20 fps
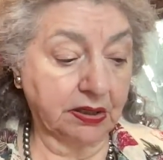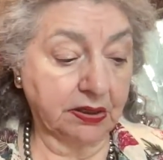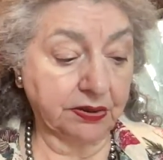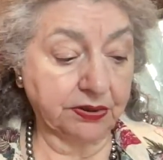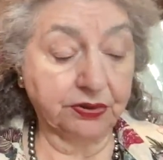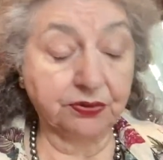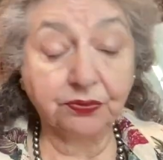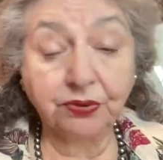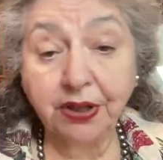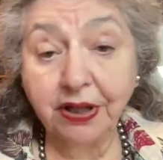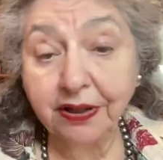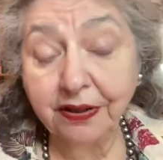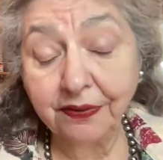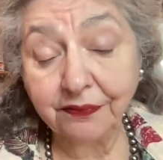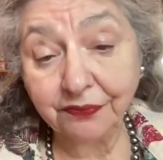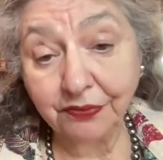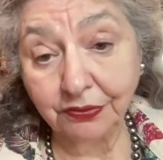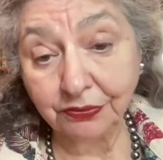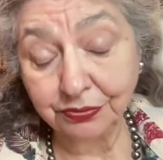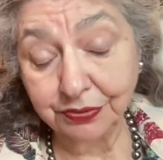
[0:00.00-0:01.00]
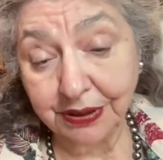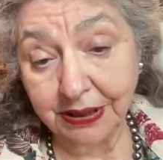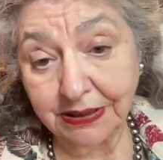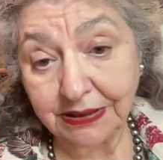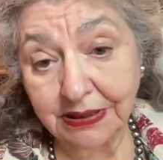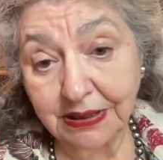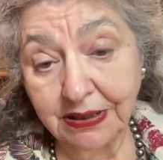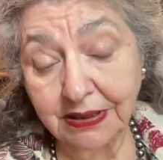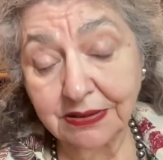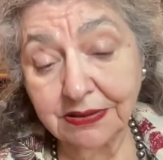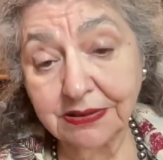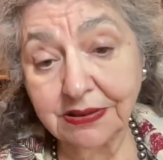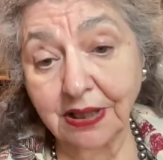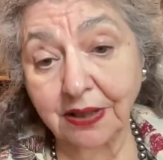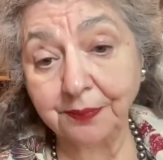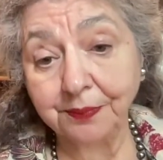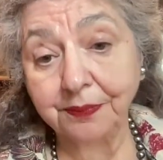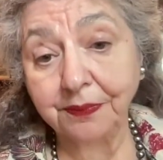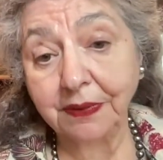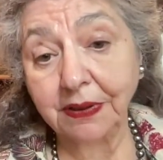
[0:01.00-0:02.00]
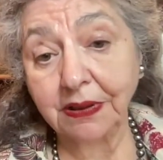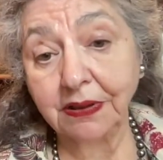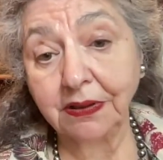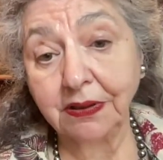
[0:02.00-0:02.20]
You have already some